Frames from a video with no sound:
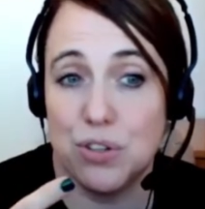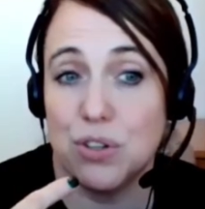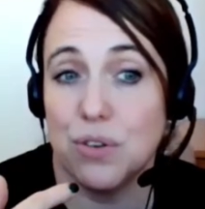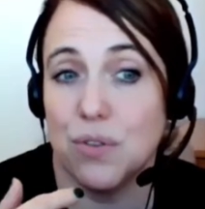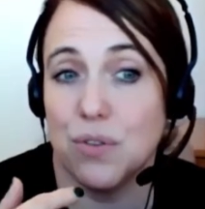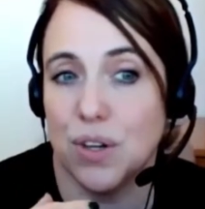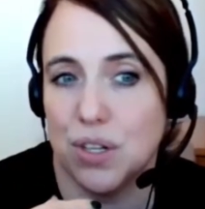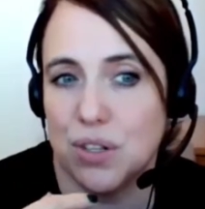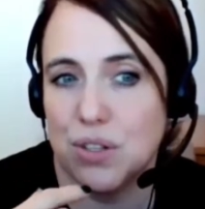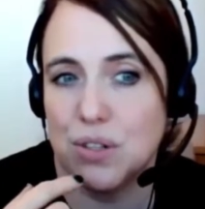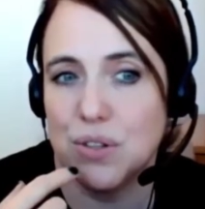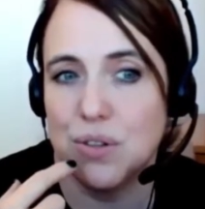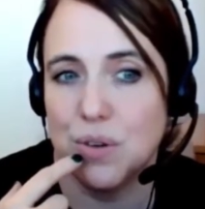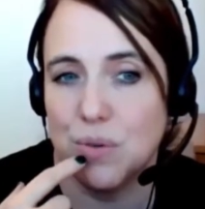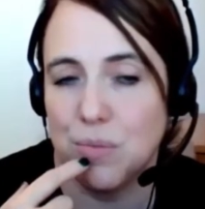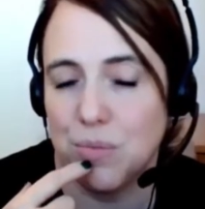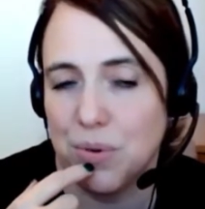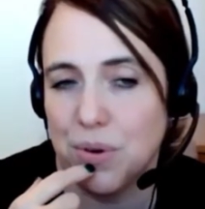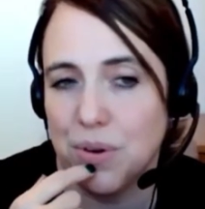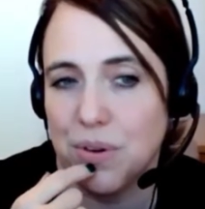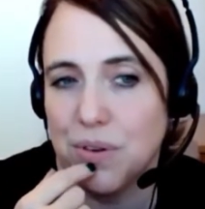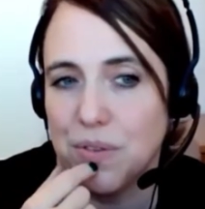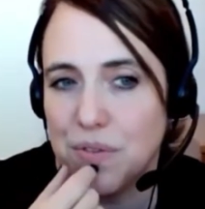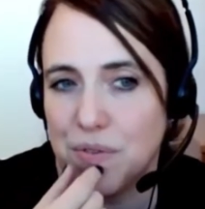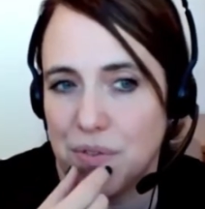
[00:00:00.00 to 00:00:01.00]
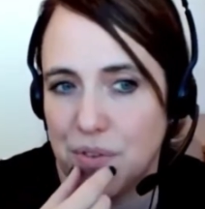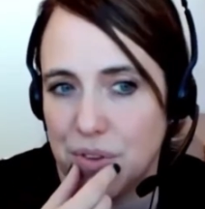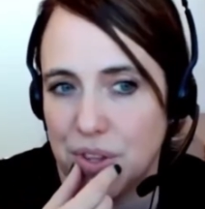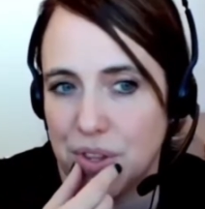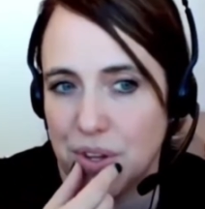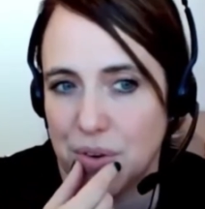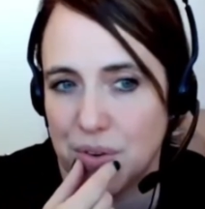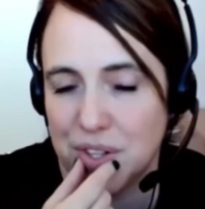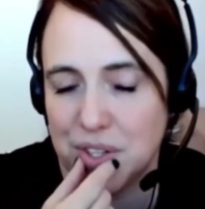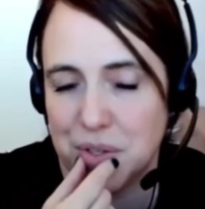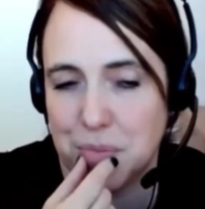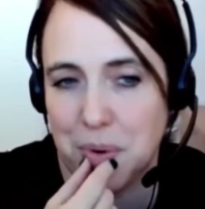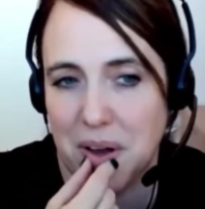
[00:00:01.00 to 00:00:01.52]
do it to improve the
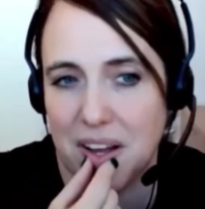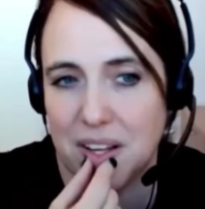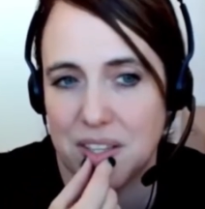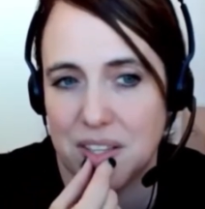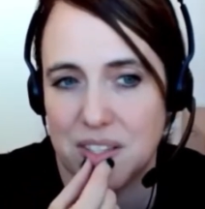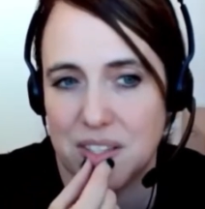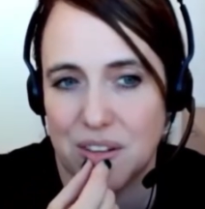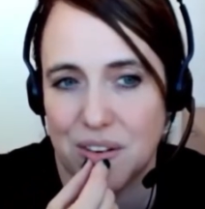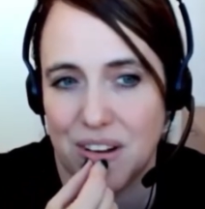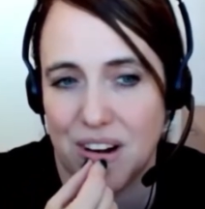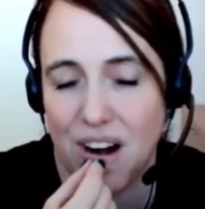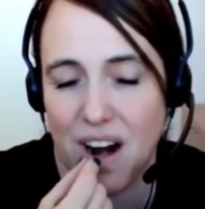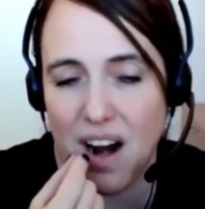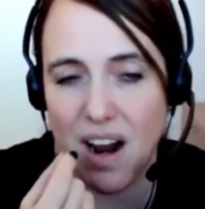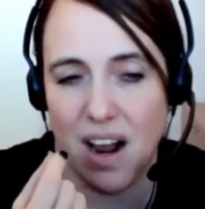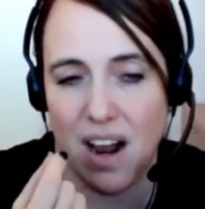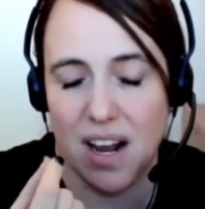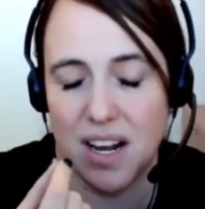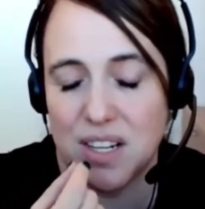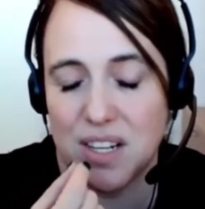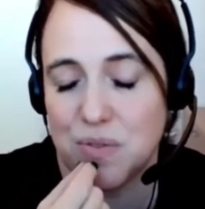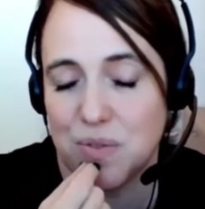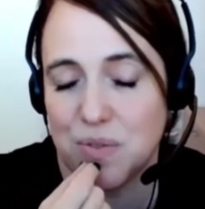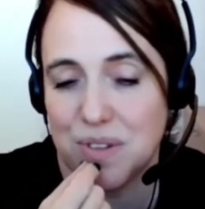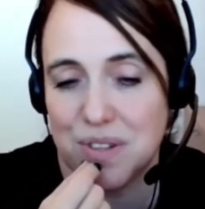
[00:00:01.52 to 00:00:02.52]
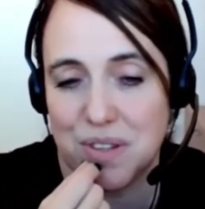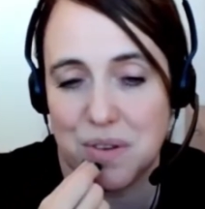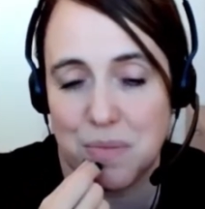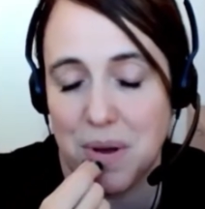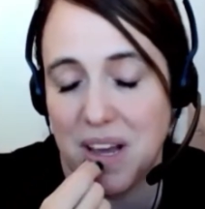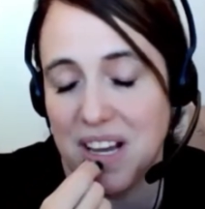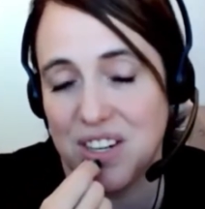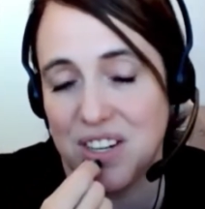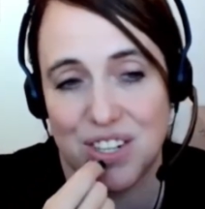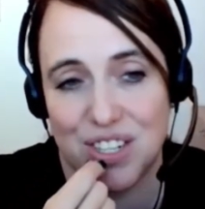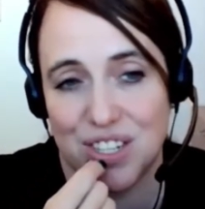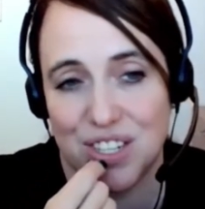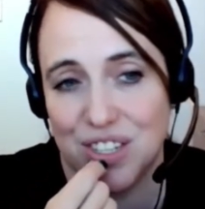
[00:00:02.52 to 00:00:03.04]
response. So in our highest risk
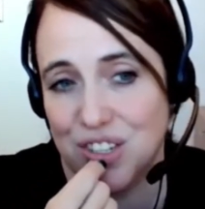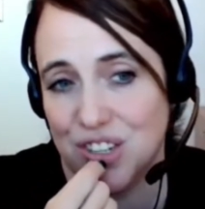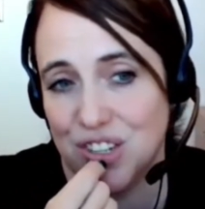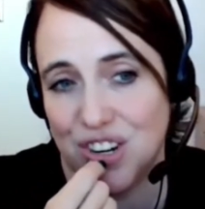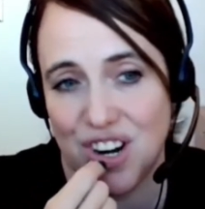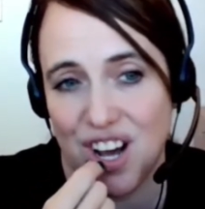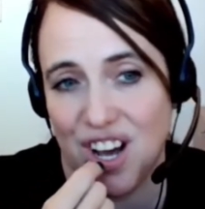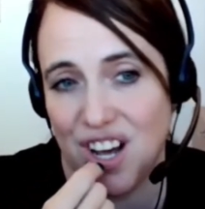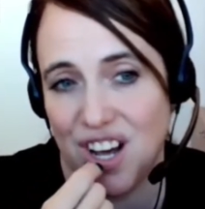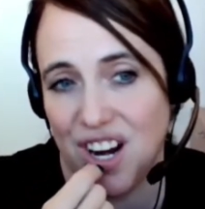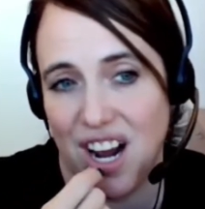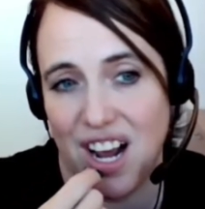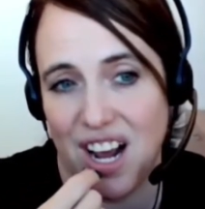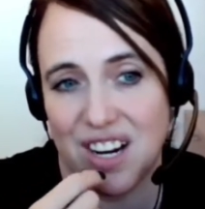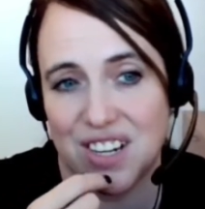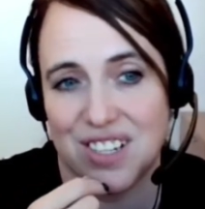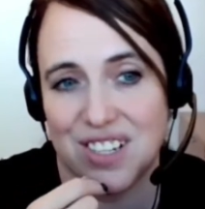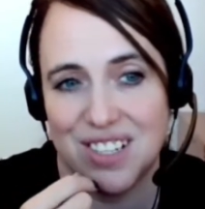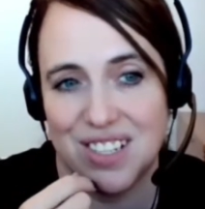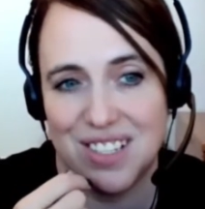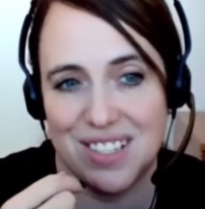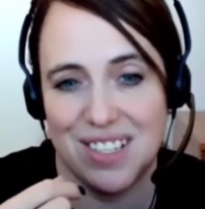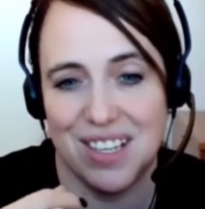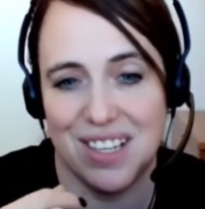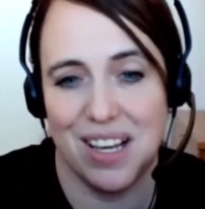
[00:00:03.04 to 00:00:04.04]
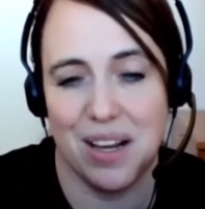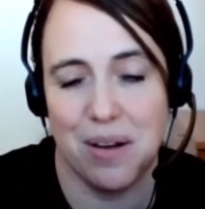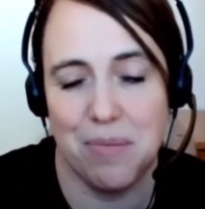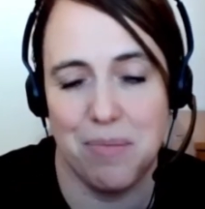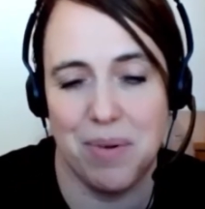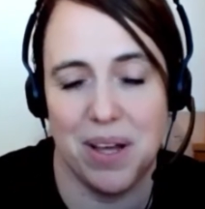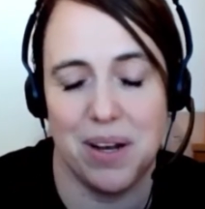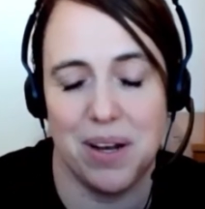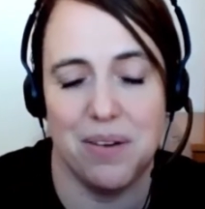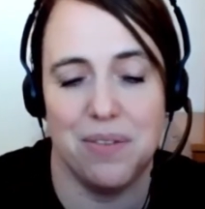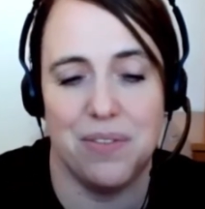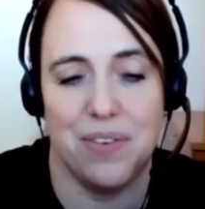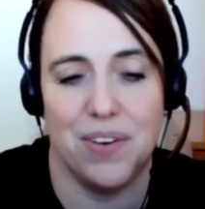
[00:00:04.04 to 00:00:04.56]
patients, you're not actually seeing a
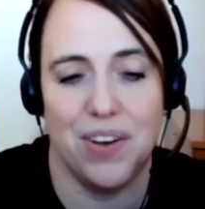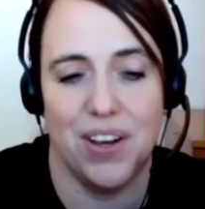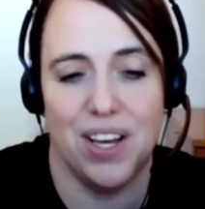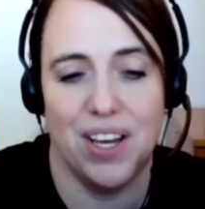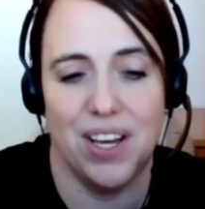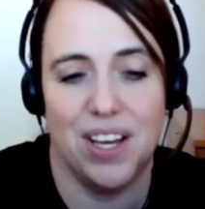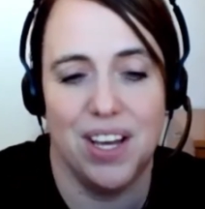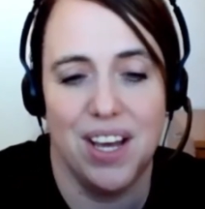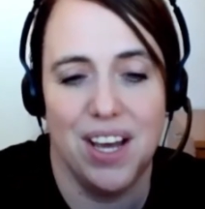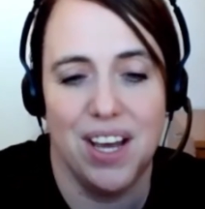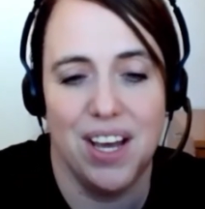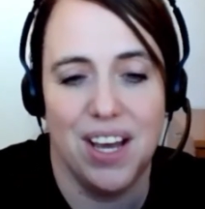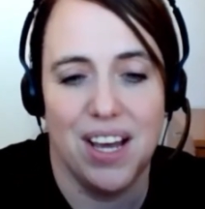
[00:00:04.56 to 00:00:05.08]
benefit.